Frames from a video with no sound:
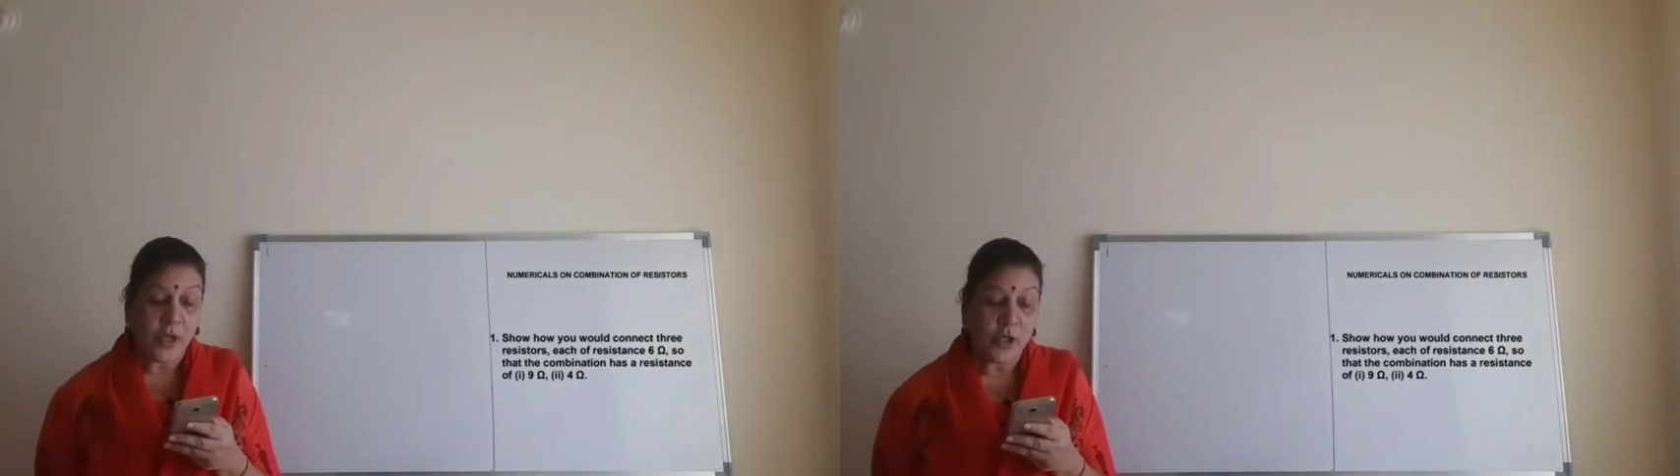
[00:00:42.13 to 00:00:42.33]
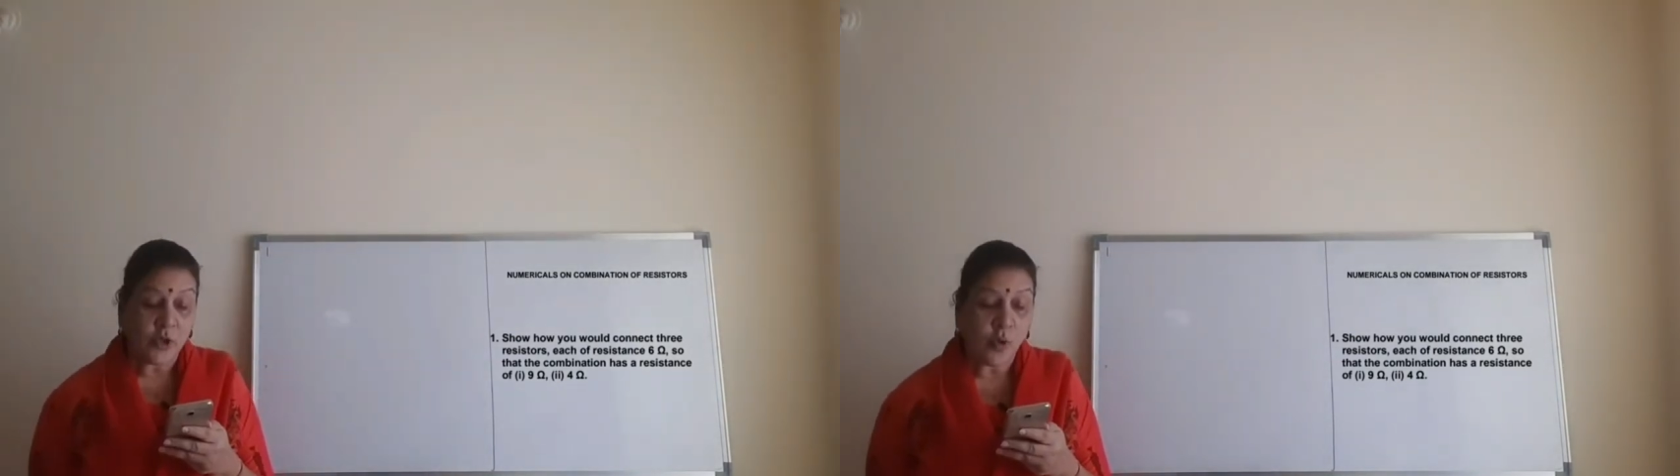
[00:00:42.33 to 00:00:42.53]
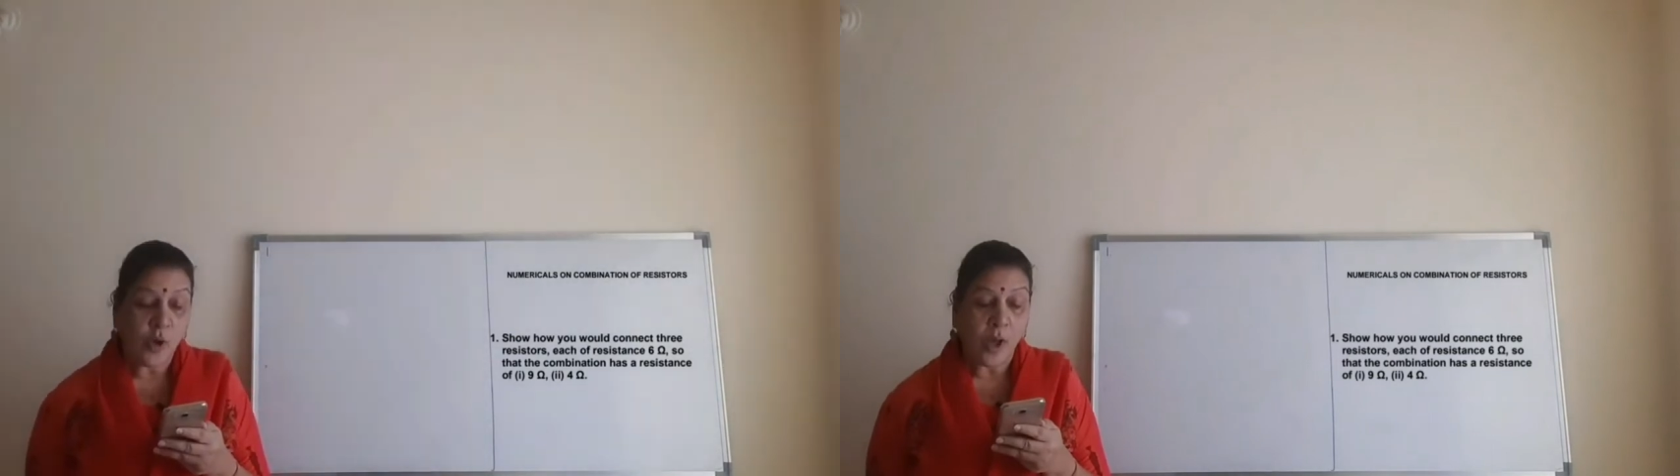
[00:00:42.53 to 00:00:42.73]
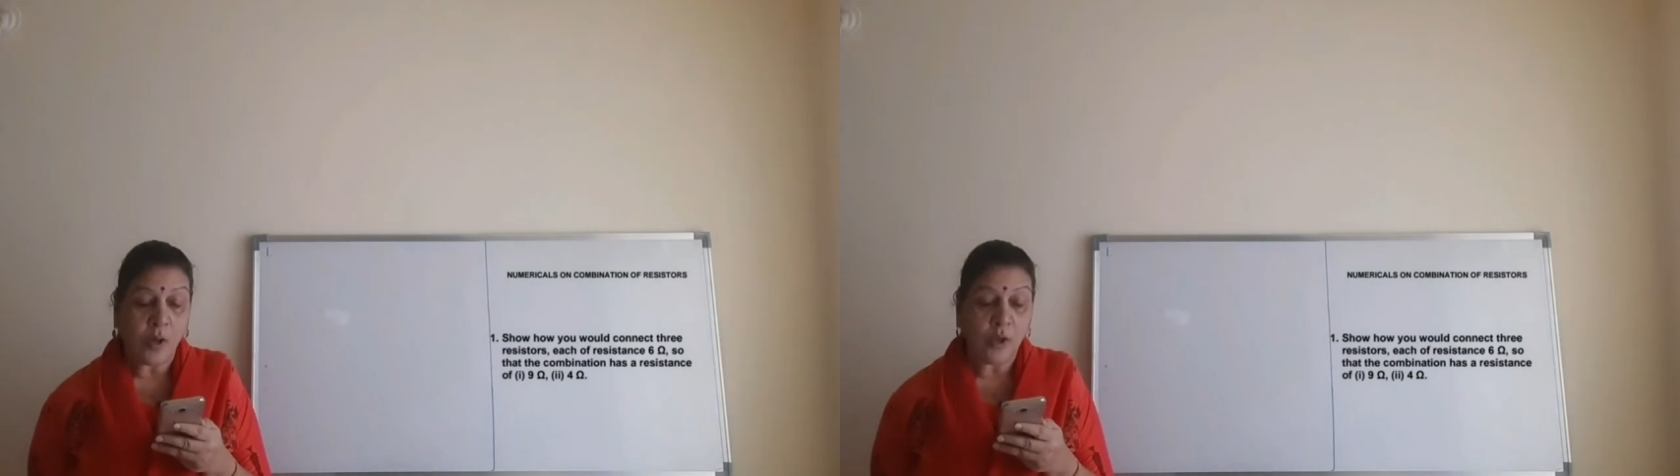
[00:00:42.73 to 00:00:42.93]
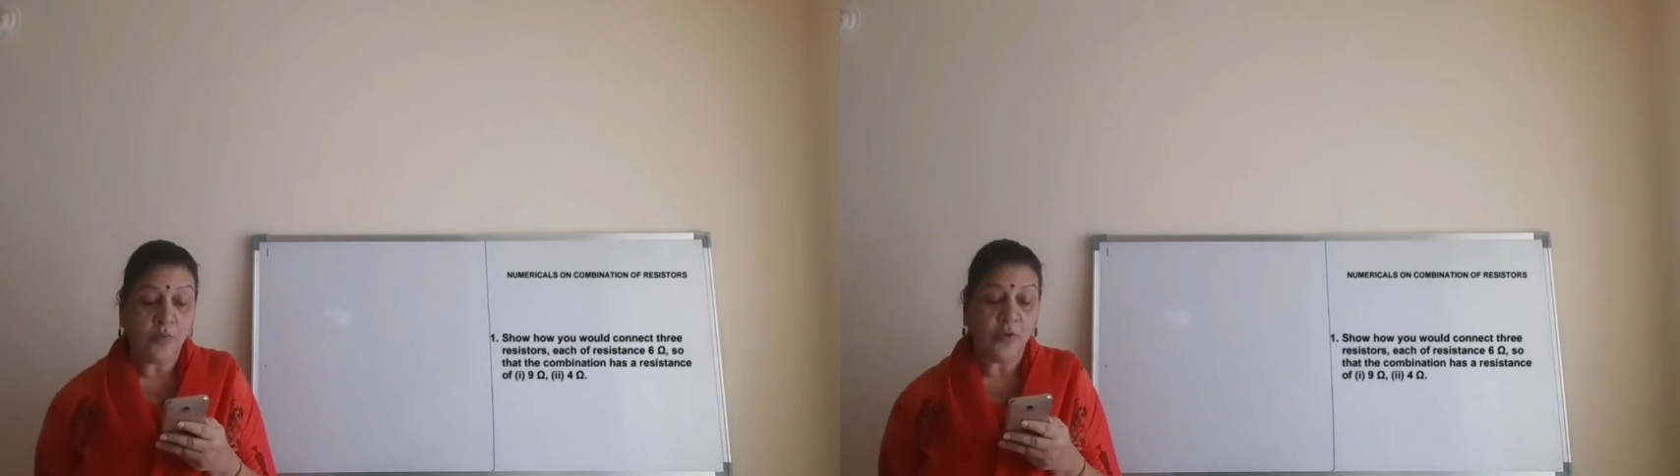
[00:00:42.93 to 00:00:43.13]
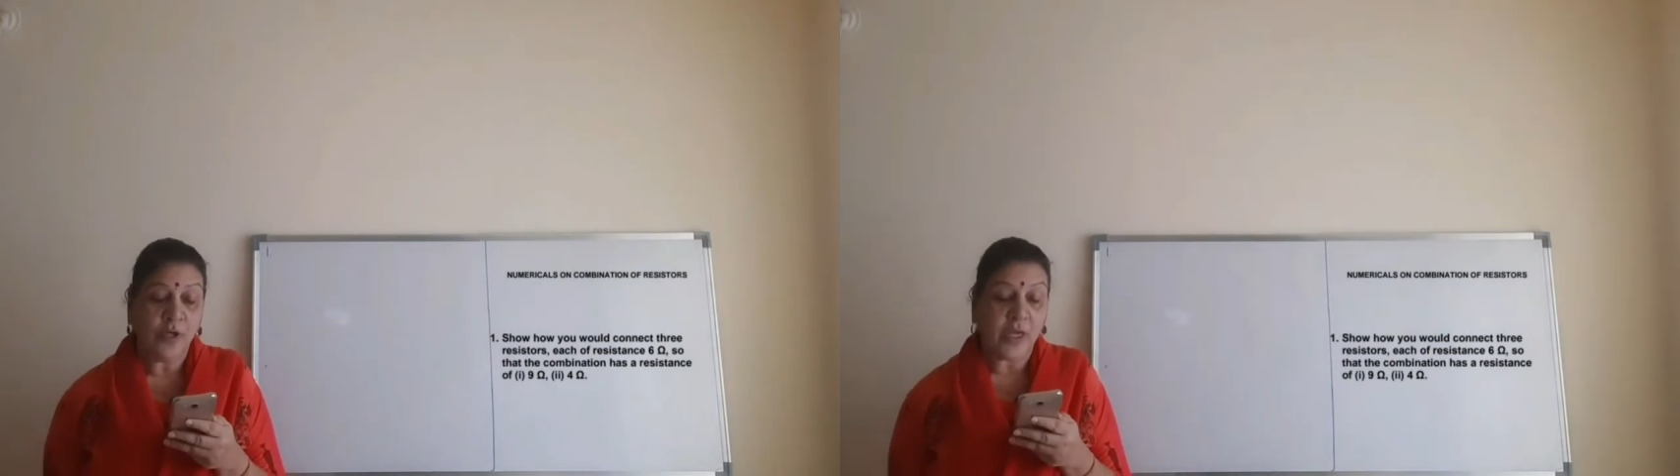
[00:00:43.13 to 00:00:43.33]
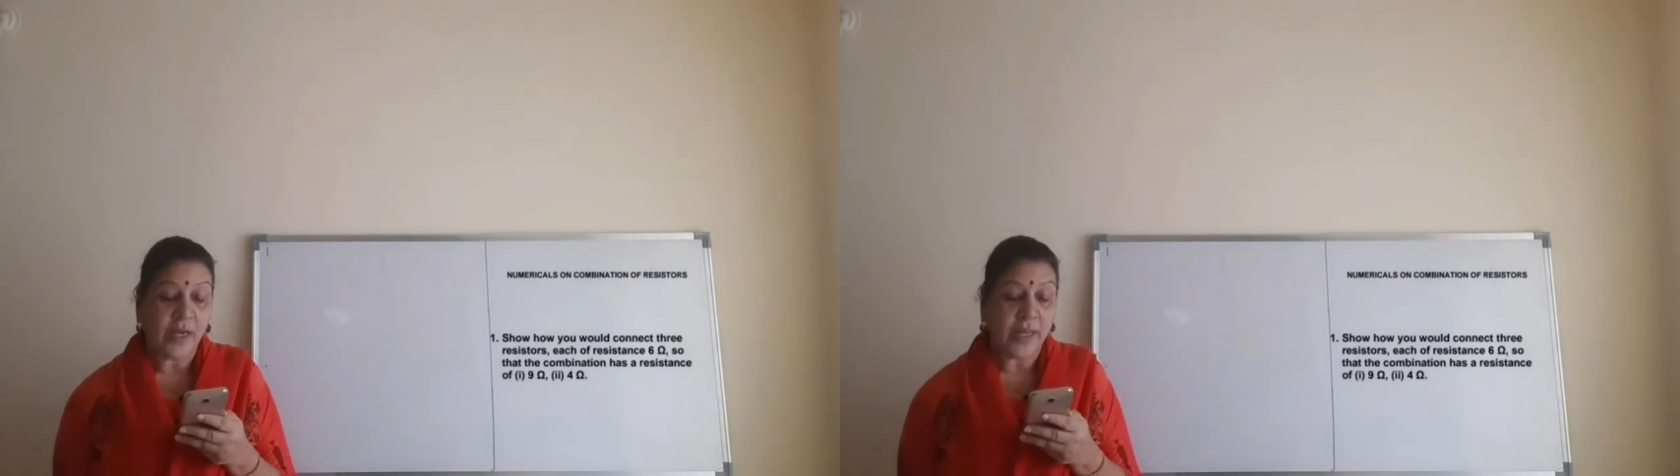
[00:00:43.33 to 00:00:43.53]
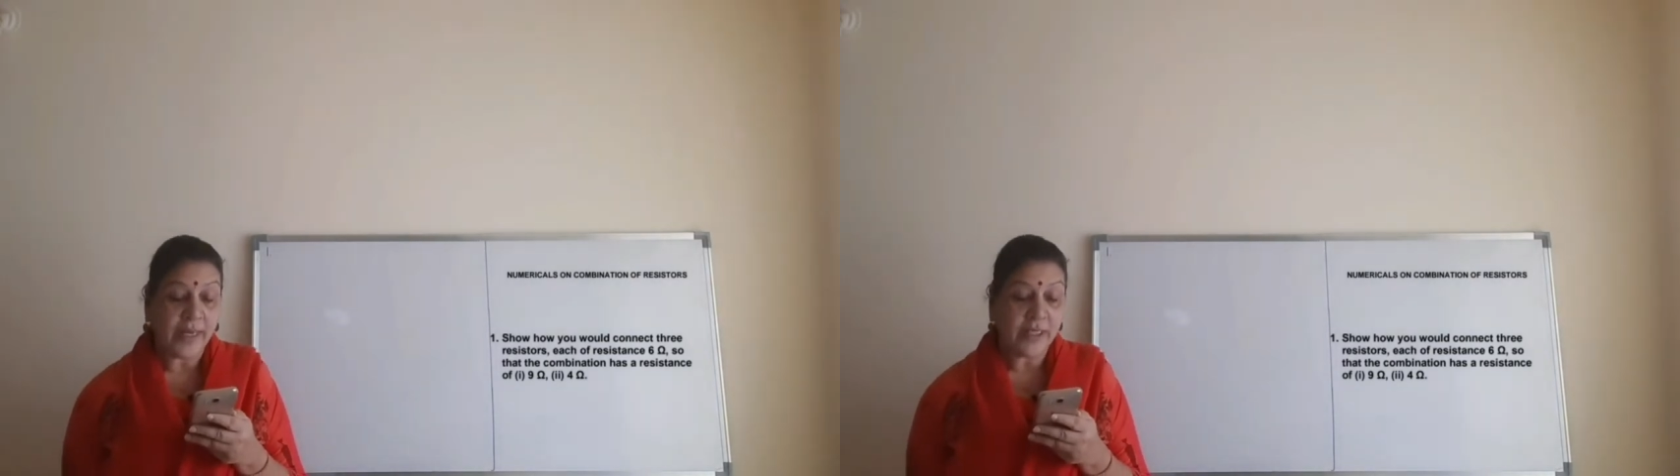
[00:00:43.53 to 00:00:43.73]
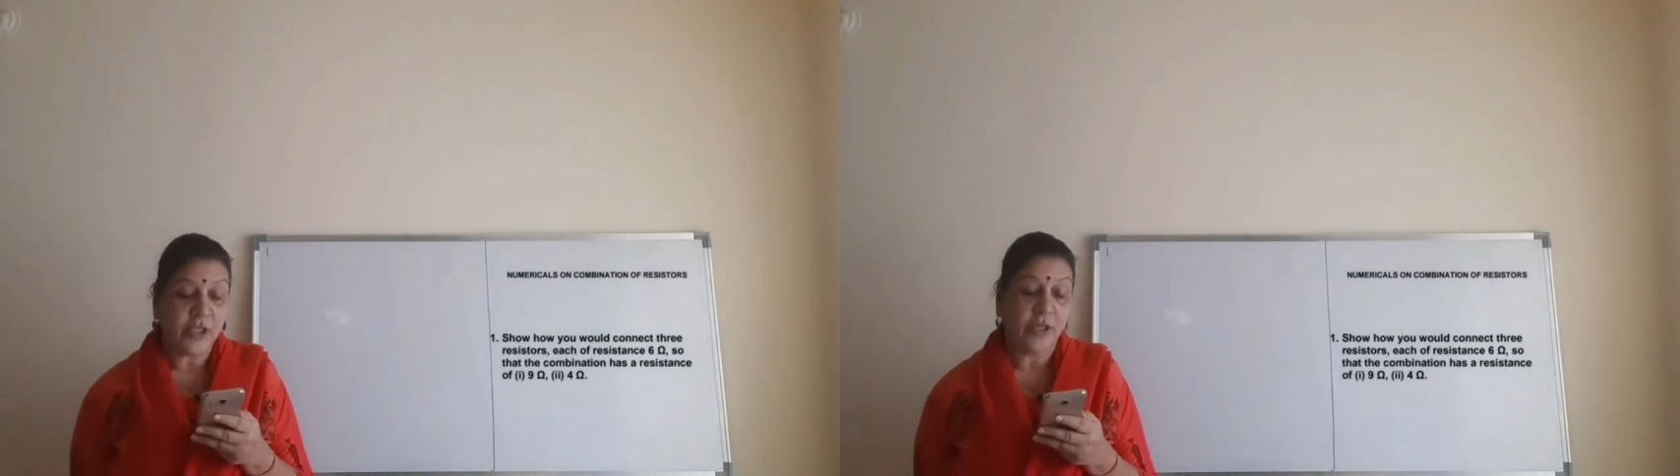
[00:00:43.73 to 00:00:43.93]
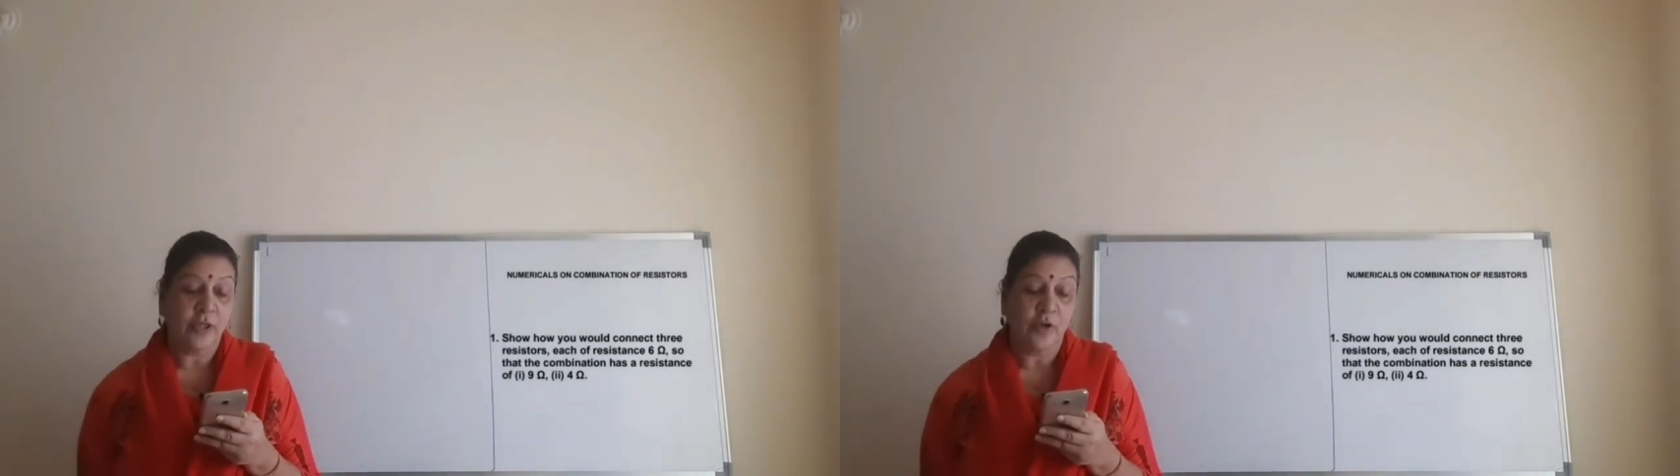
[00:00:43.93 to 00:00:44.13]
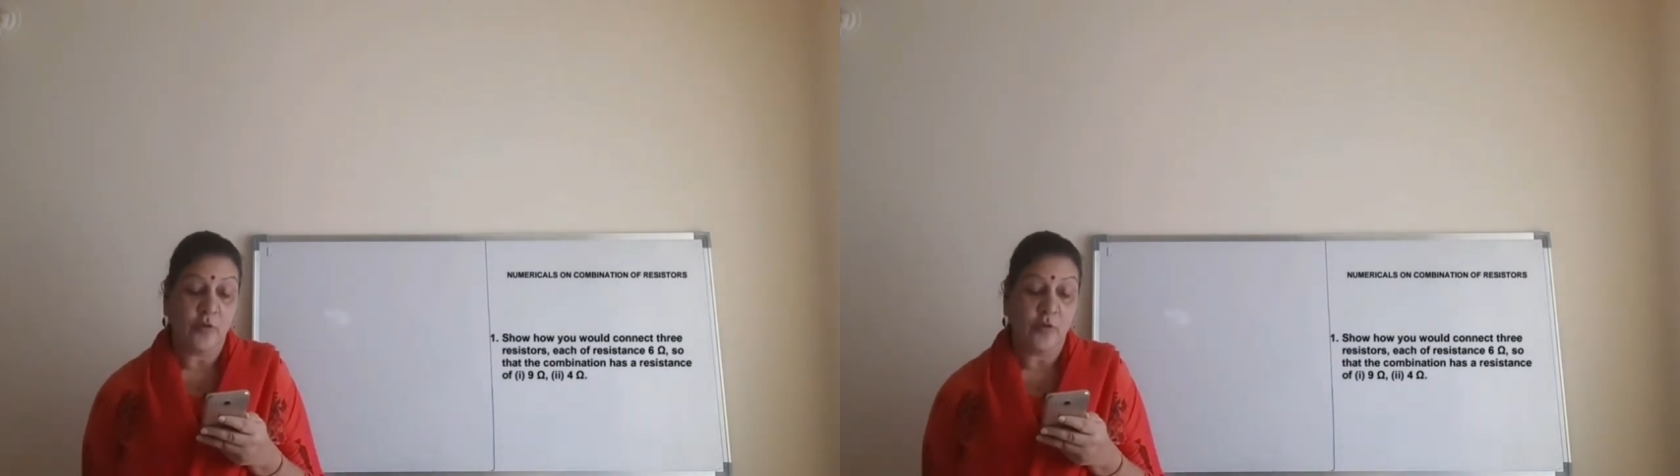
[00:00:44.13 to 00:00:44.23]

show how you would connect